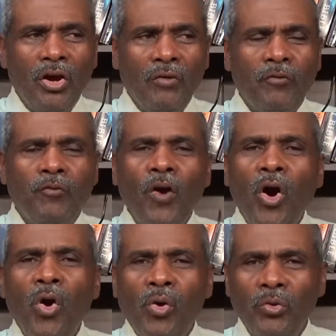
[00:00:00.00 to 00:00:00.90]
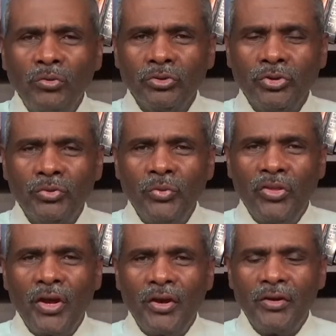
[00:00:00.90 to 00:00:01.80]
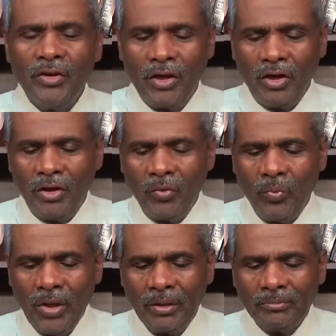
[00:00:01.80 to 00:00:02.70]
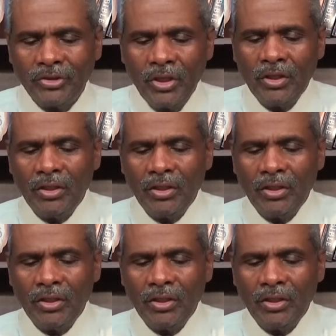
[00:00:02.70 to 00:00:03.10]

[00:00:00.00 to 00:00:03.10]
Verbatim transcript: fall to their whims.